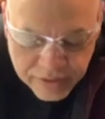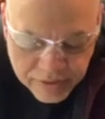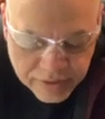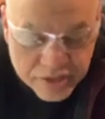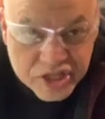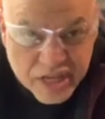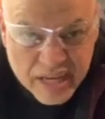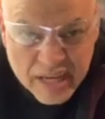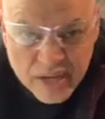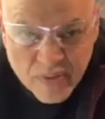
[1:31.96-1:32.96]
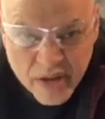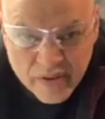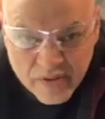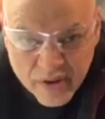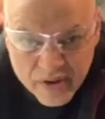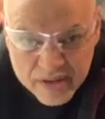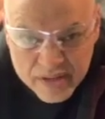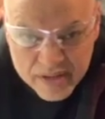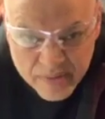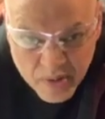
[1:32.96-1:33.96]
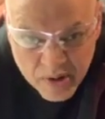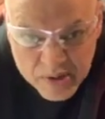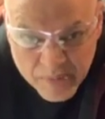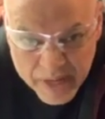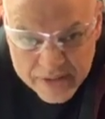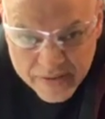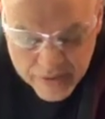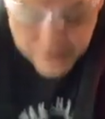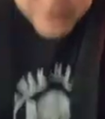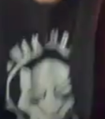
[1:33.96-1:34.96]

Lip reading: the GE one first. It's the more expensive one.